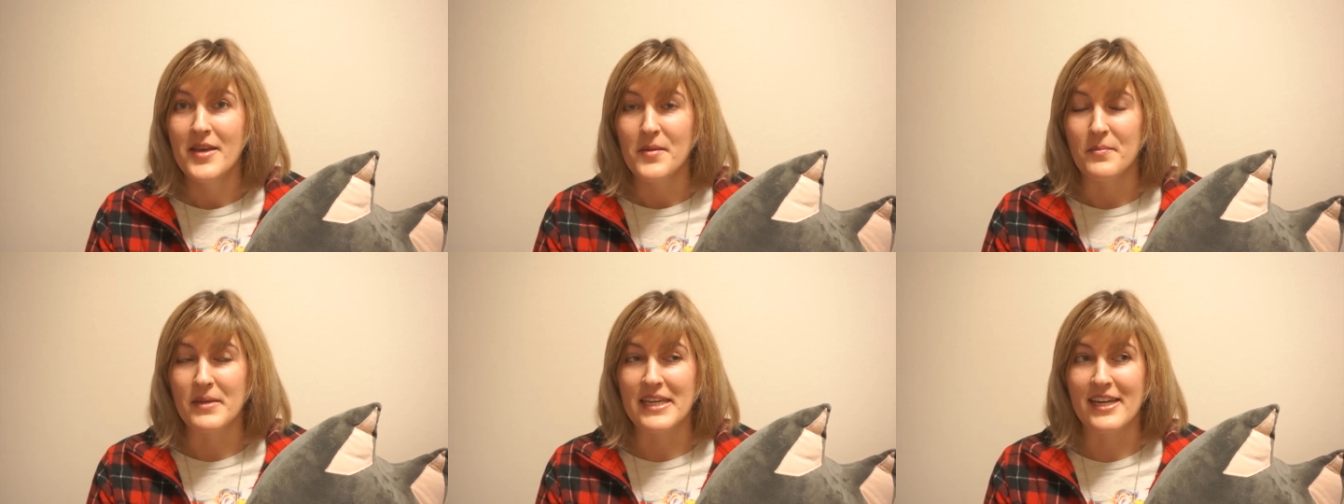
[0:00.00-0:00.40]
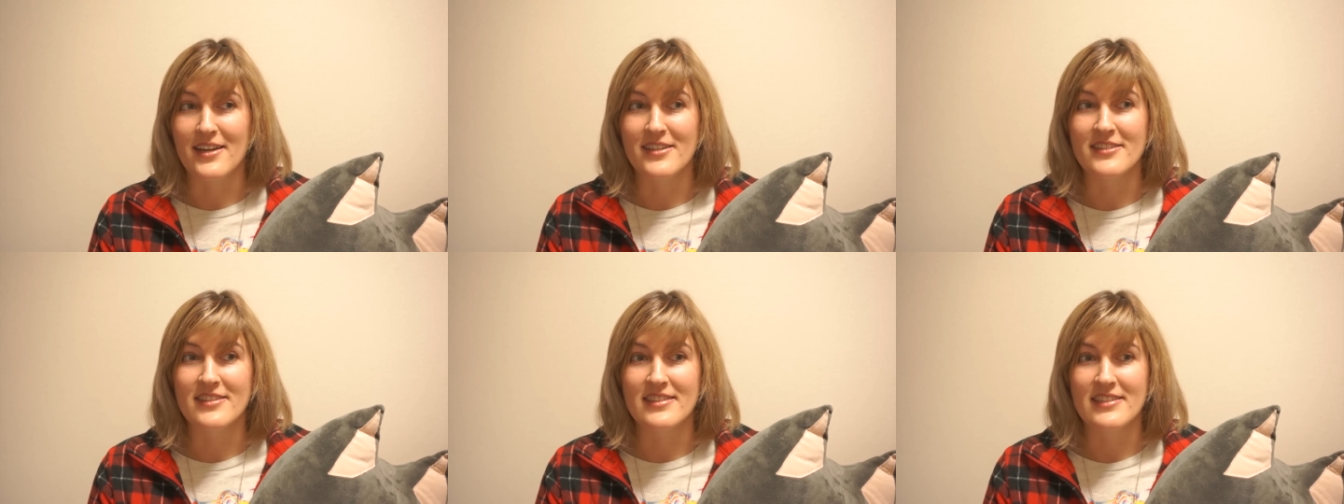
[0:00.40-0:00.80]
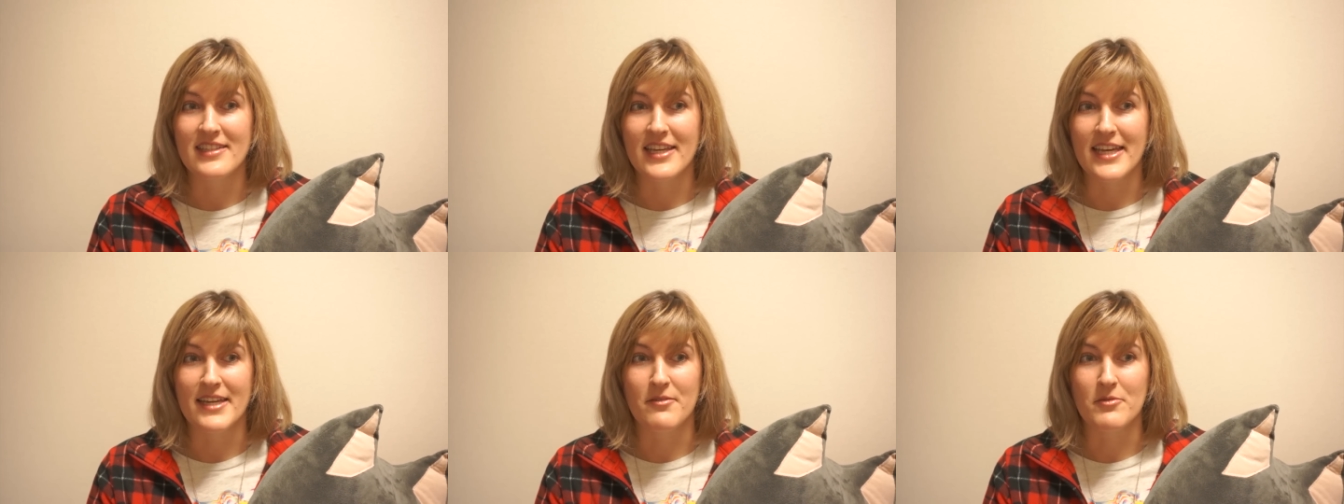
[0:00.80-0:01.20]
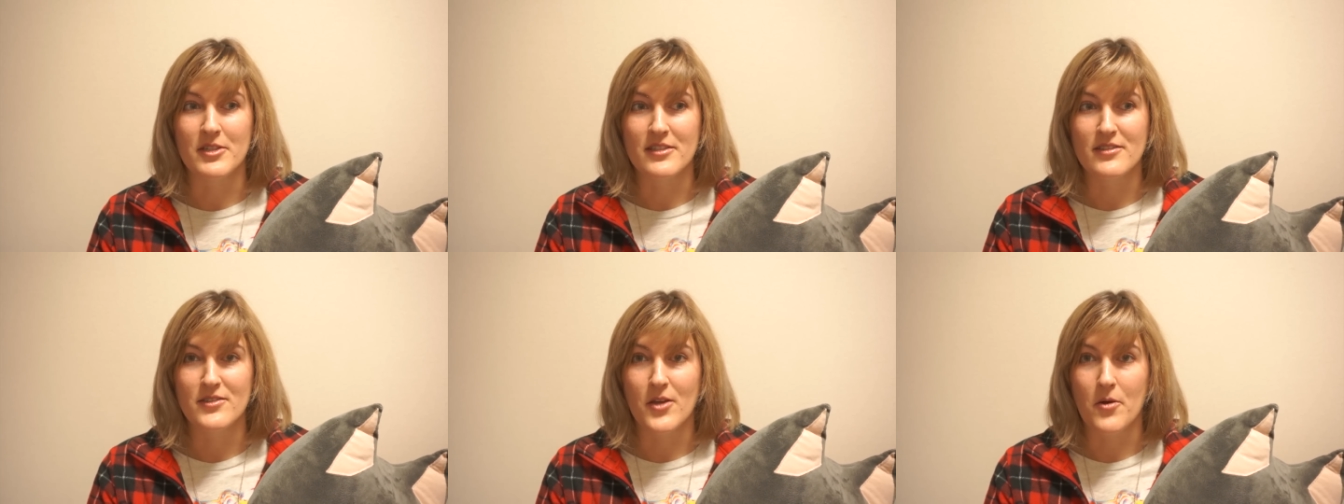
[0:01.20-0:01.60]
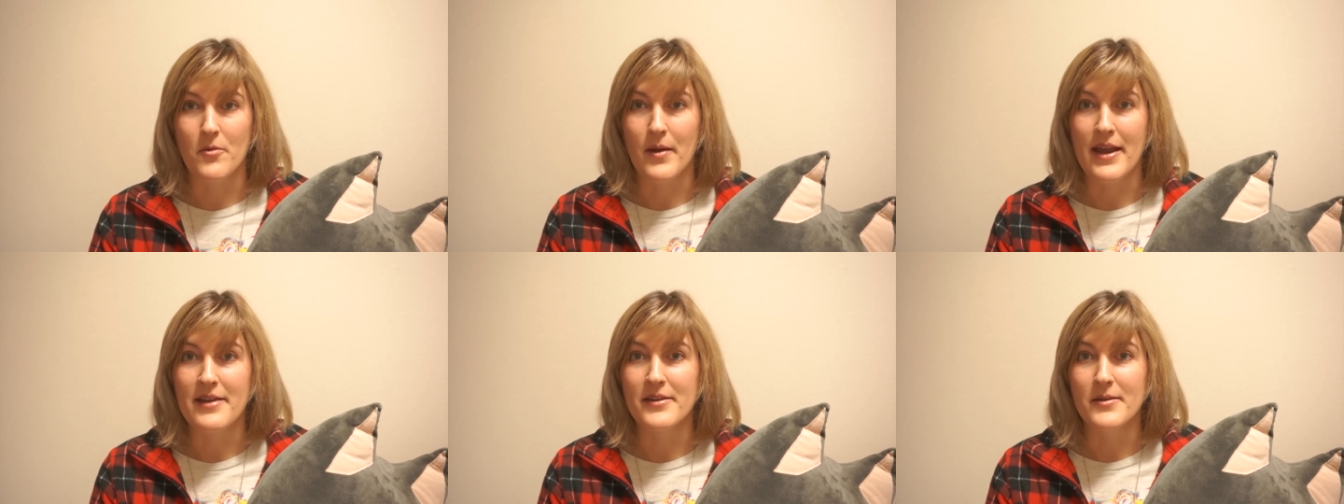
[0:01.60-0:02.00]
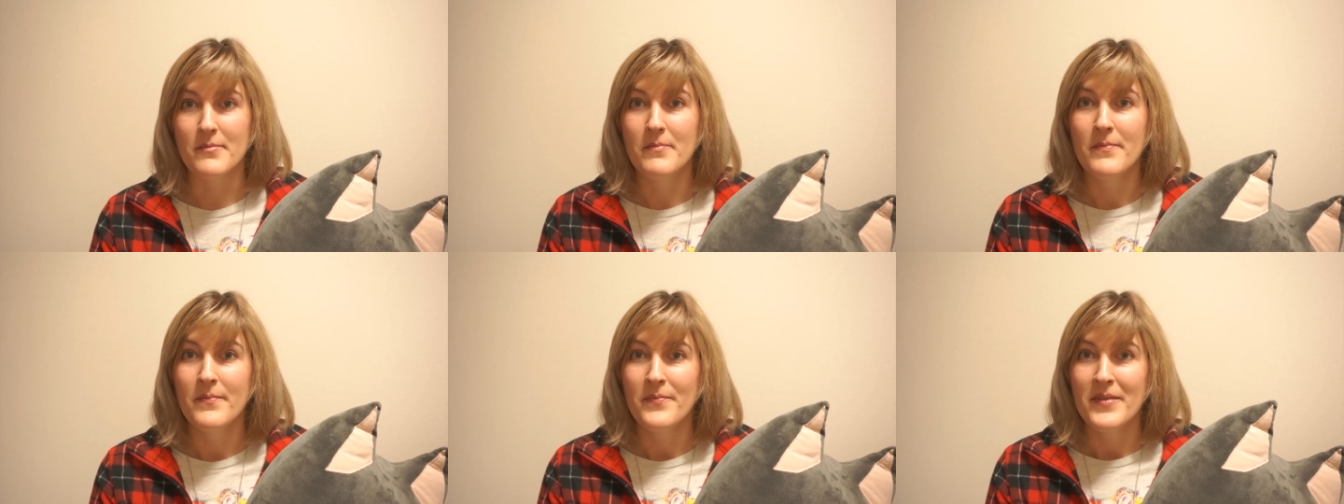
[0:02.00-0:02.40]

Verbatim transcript: because it was so random.